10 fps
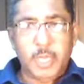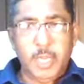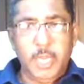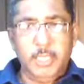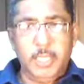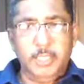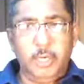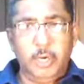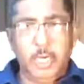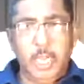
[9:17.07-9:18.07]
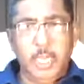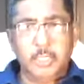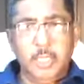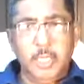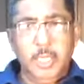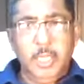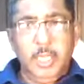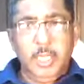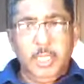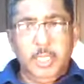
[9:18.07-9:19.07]
And then John asked,
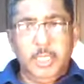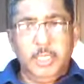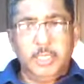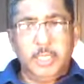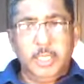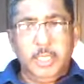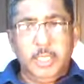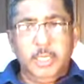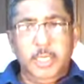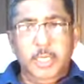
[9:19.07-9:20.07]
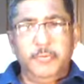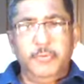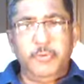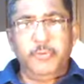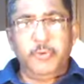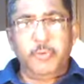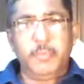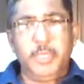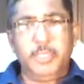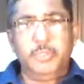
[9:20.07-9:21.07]
It is needful for
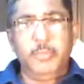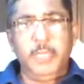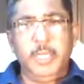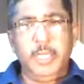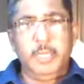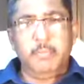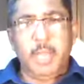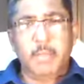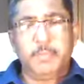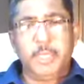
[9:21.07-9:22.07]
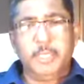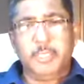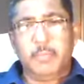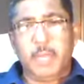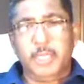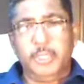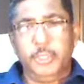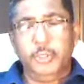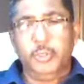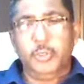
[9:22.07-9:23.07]
me to be baptized by
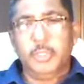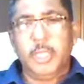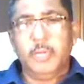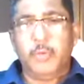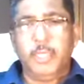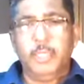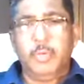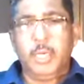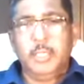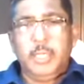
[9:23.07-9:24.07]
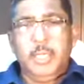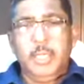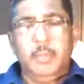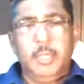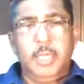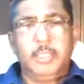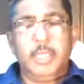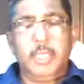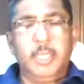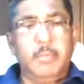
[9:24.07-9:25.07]
you. Then why you are uh,
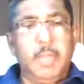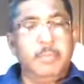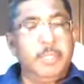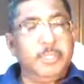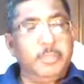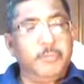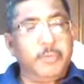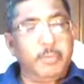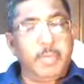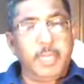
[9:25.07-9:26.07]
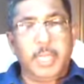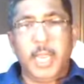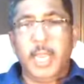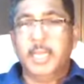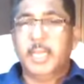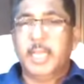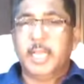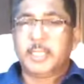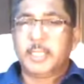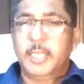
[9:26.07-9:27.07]
taking baptism from my hand? He
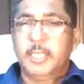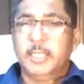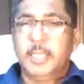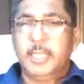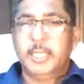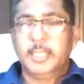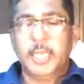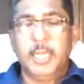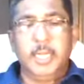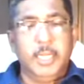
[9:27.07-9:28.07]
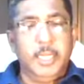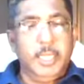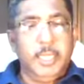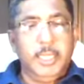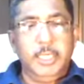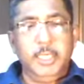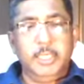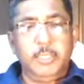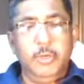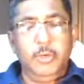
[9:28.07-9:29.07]
asked. And he said, It
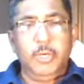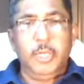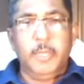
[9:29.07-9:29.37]
is good